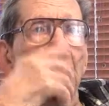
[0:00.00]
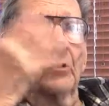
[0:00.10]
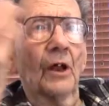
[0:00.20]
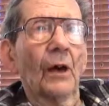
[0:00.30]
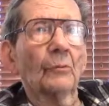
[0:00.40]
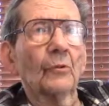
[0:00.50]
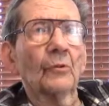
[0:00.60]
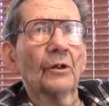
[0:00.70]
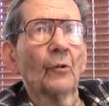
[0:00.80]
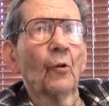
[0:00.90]
Look what happened
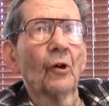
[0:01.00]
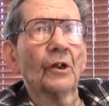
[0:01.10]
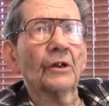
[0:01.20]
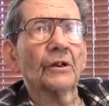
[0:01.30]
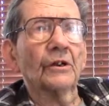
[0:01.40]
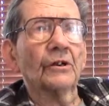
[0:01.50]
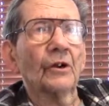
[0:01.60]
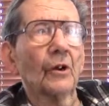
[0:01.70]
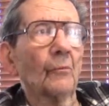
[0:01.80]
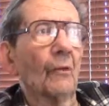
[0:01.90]
when the war ended in
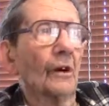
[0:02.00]
Europe.